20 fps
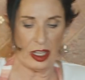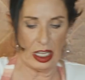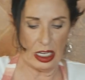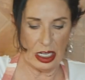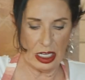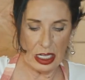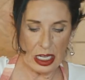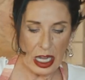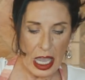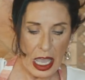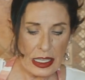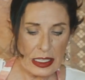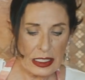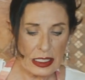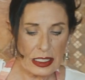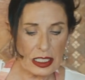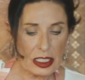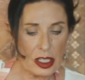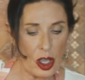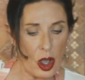a nice
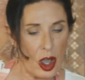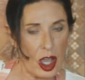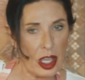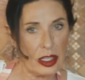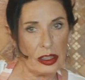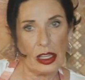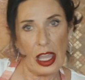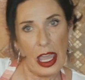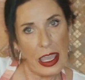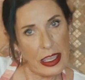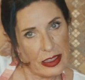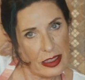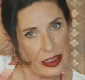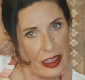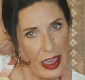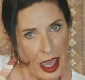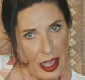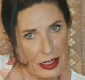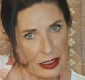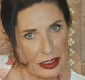scone like
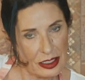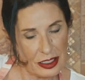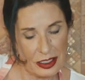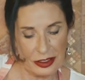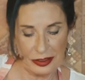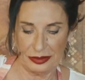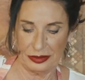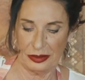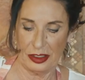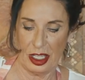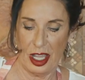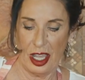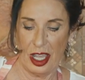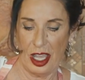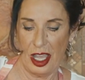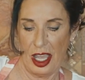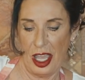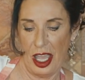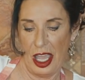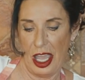that.
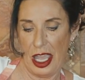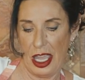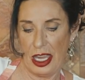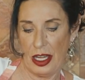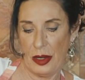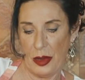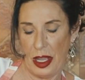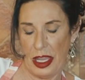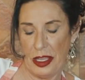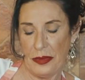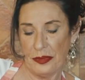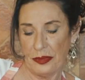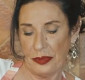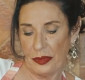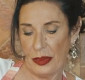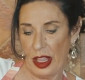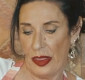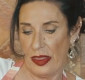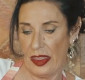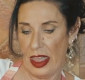Anyway,
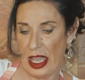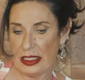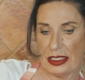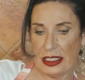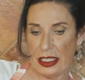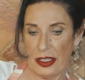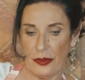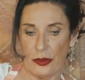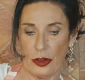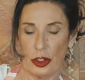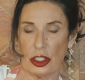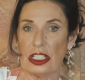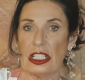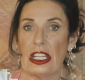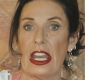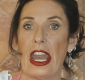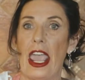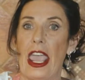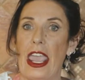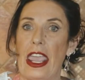that's it for
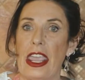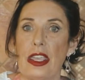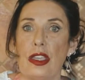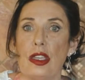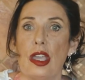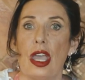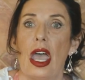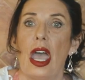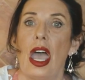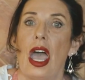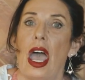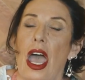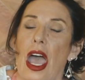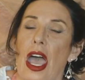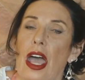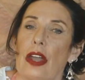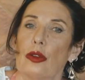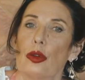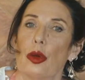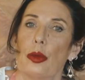today.
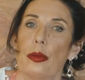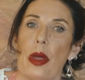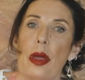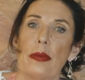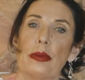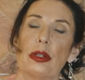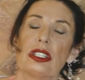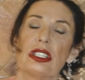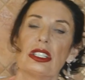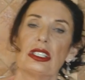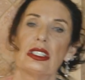And remember to